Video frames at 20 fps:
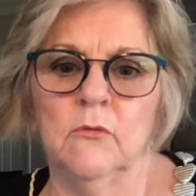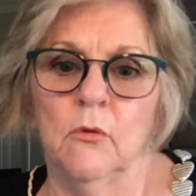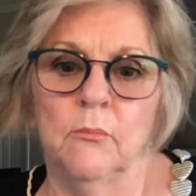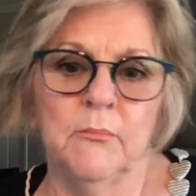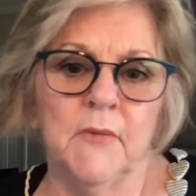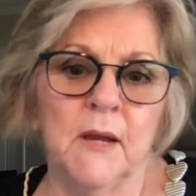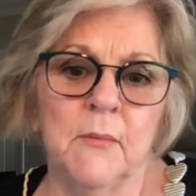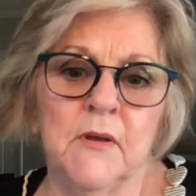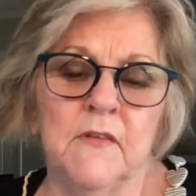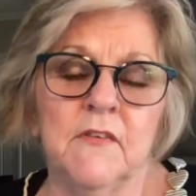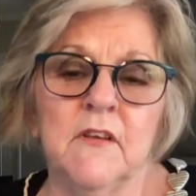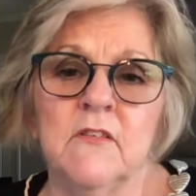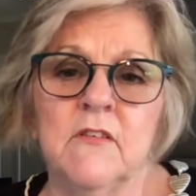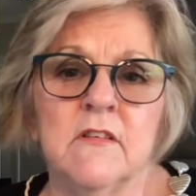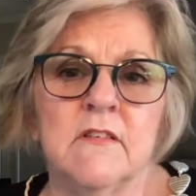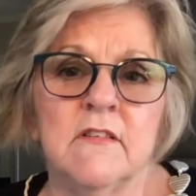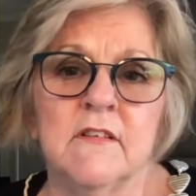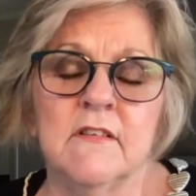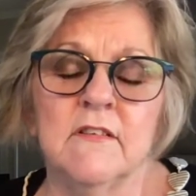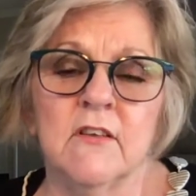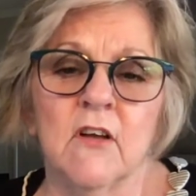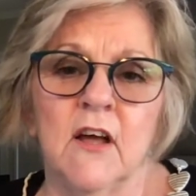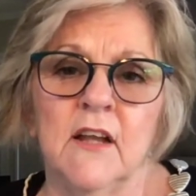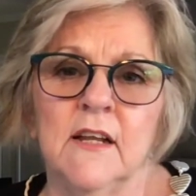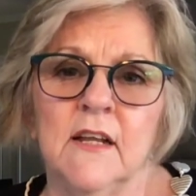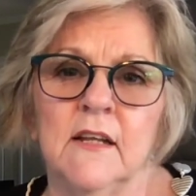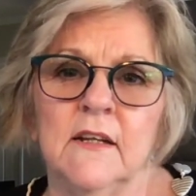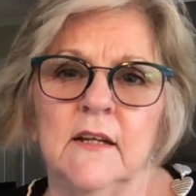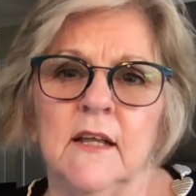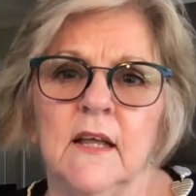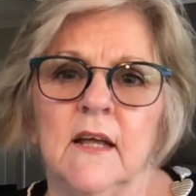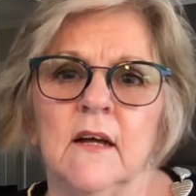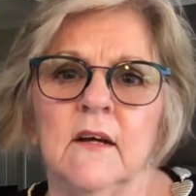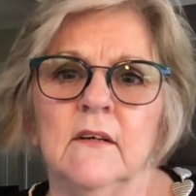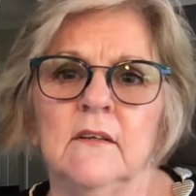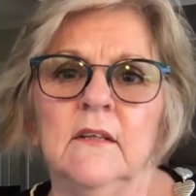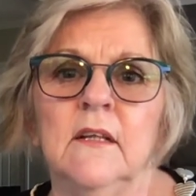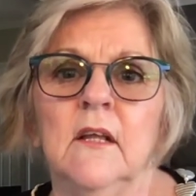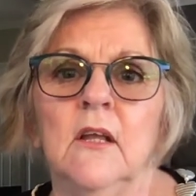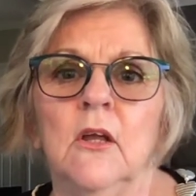or maybe they're just deciding it now,
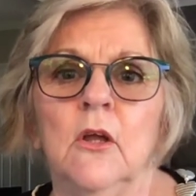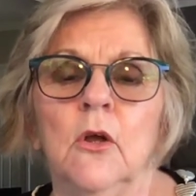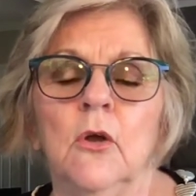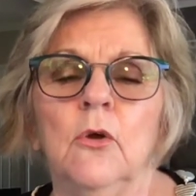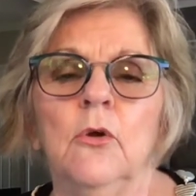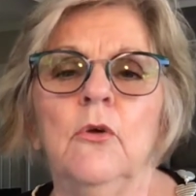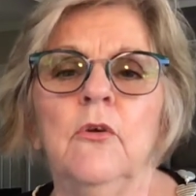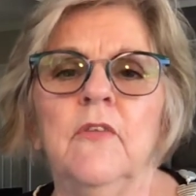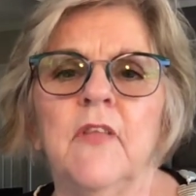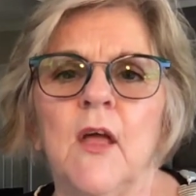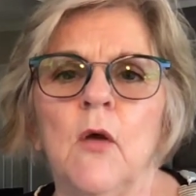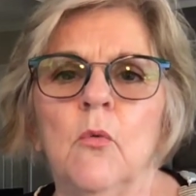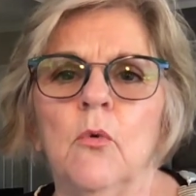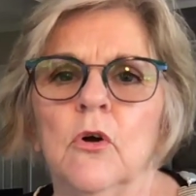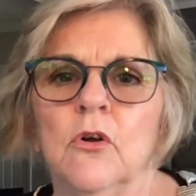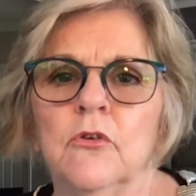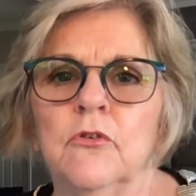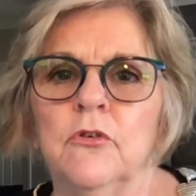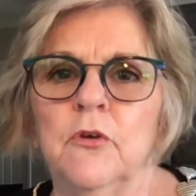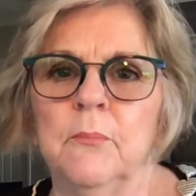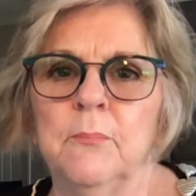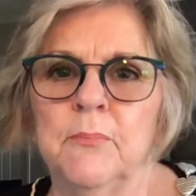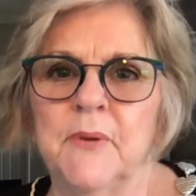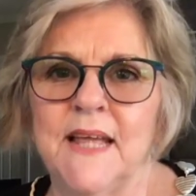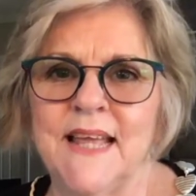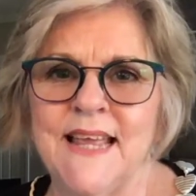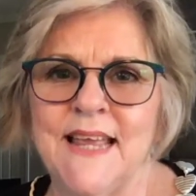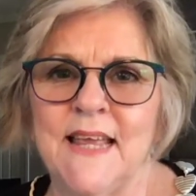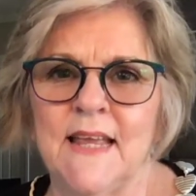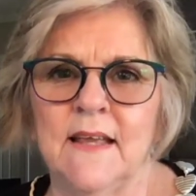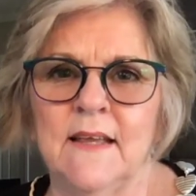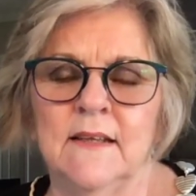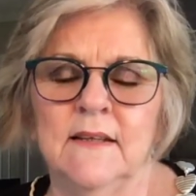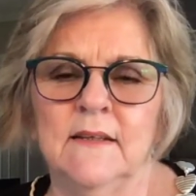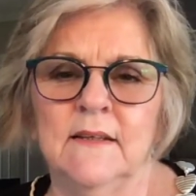who they want to be.